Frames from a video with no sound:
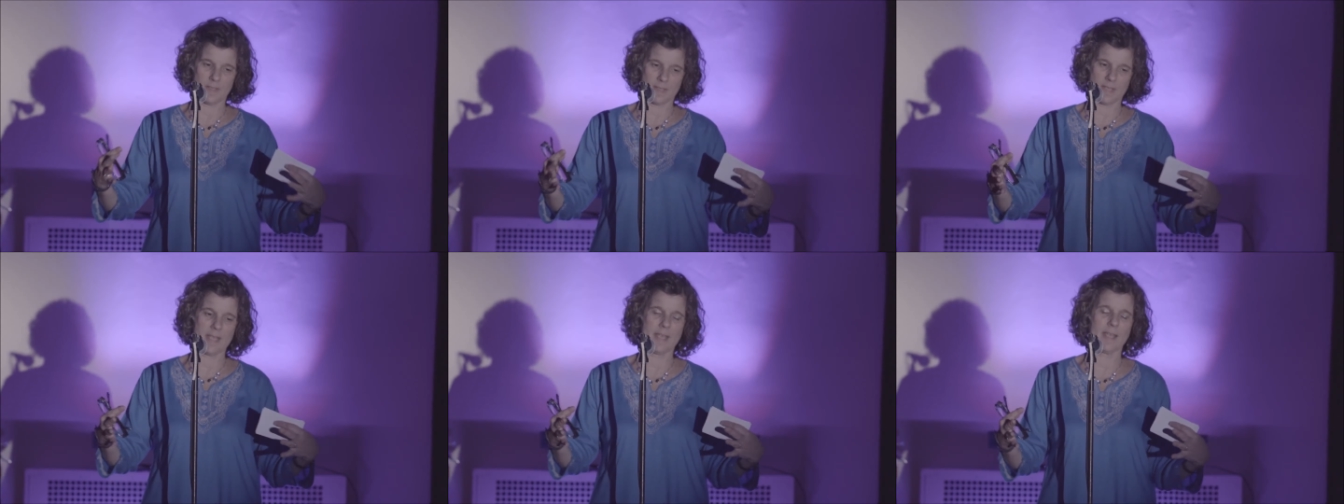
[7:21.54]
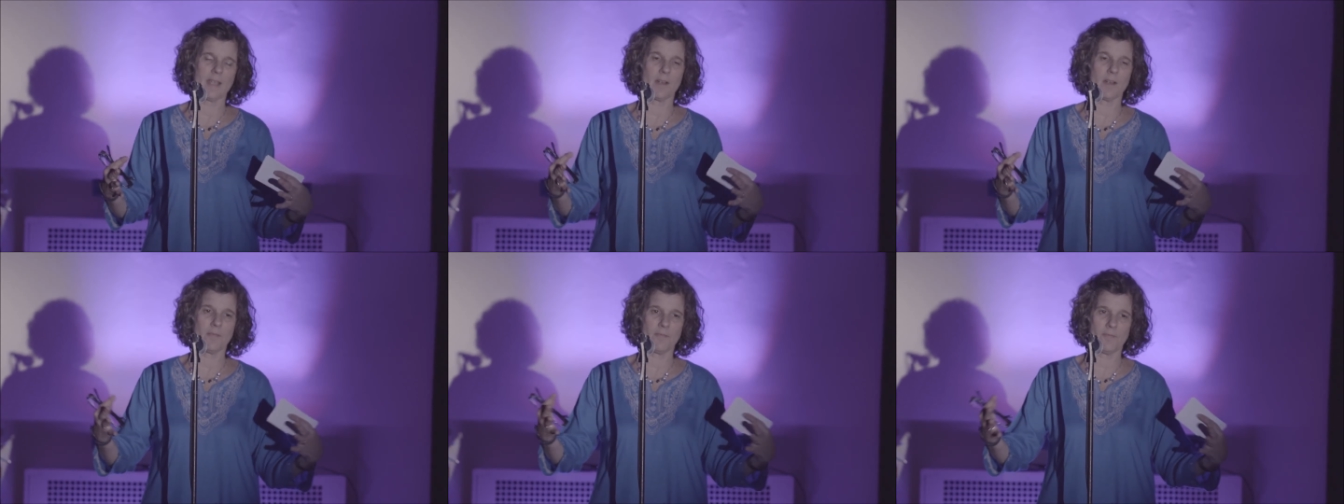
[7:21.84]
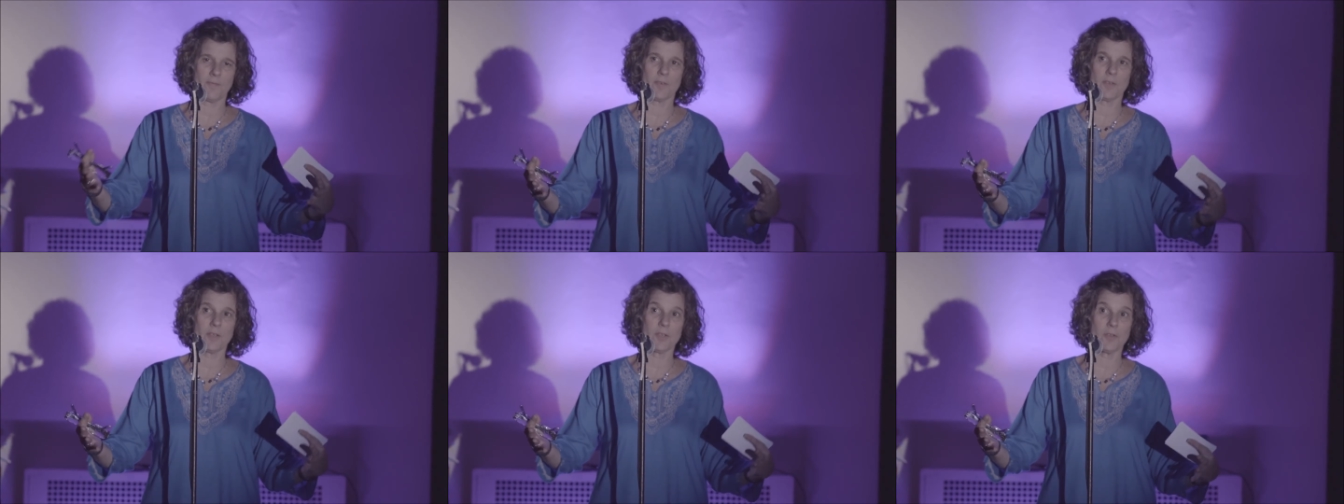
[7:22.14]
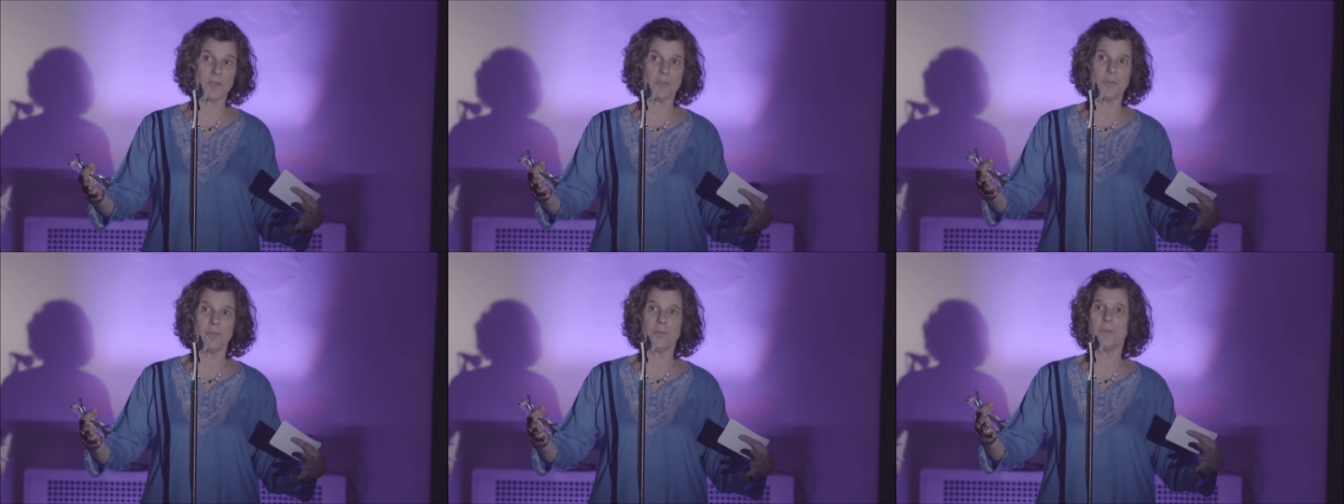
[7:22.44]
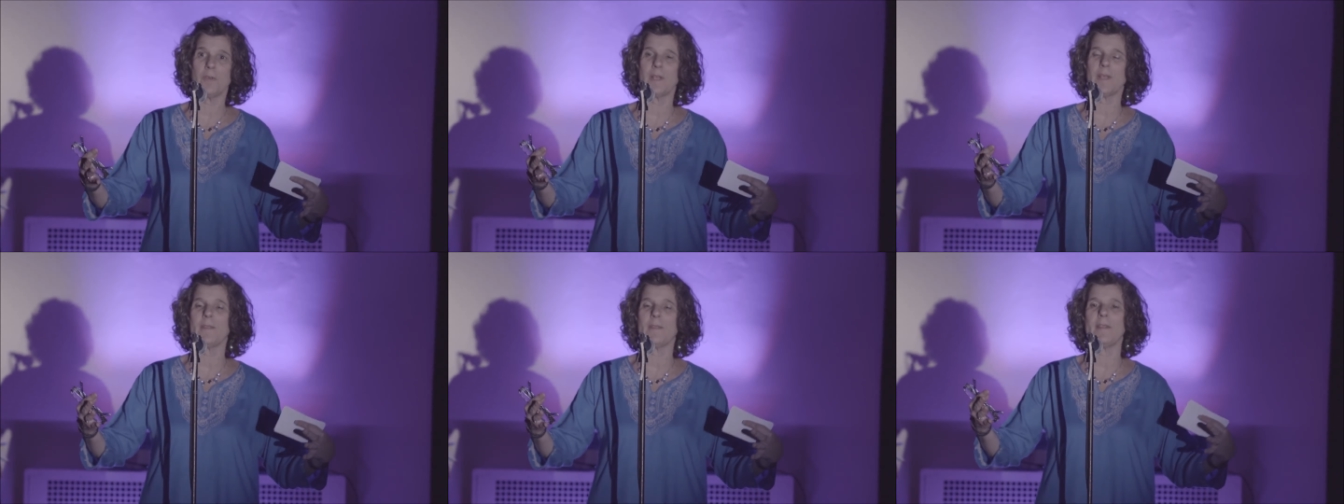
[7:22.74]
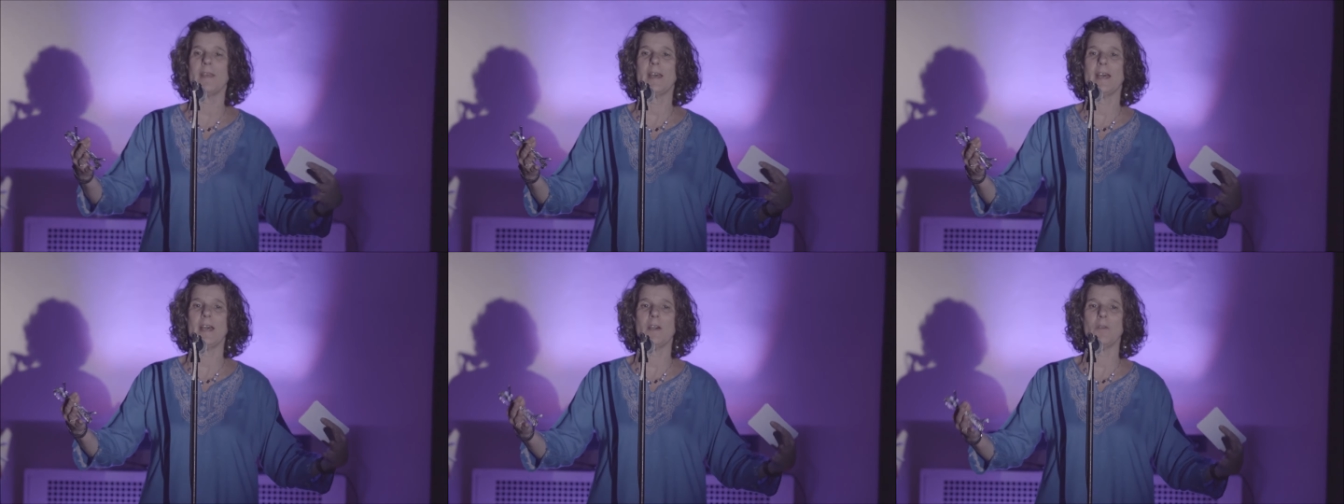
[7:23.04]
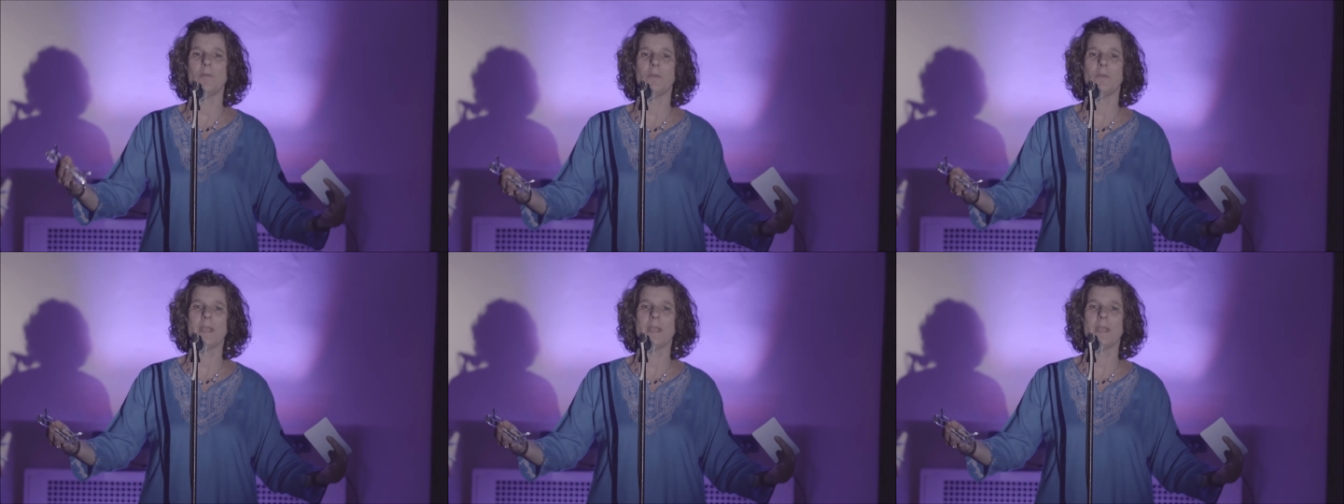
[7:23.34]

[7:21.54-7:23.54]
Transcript: care for you in that